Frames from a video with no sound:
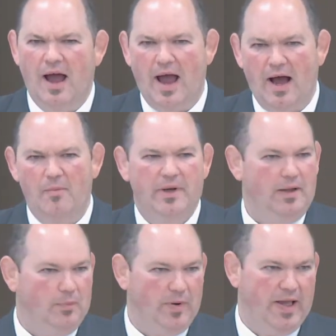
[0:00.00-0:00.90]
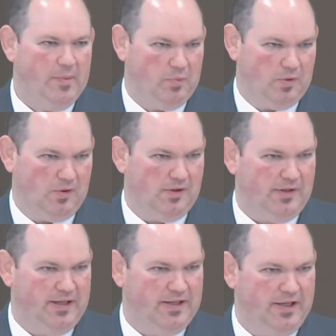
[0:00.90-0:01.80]
How many
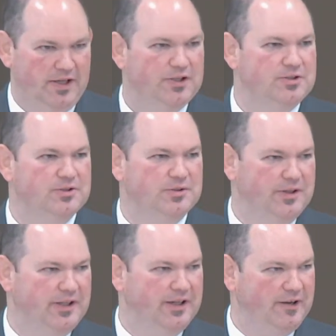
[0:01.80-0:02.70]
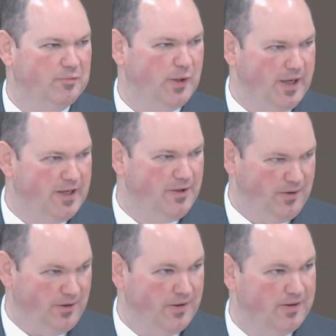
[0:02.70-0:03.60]
people in the history of planet
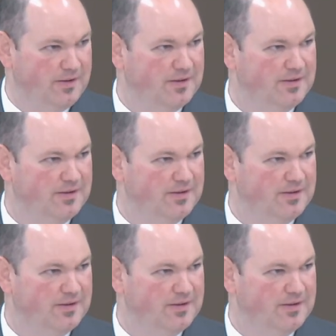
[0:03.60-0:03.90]
Earth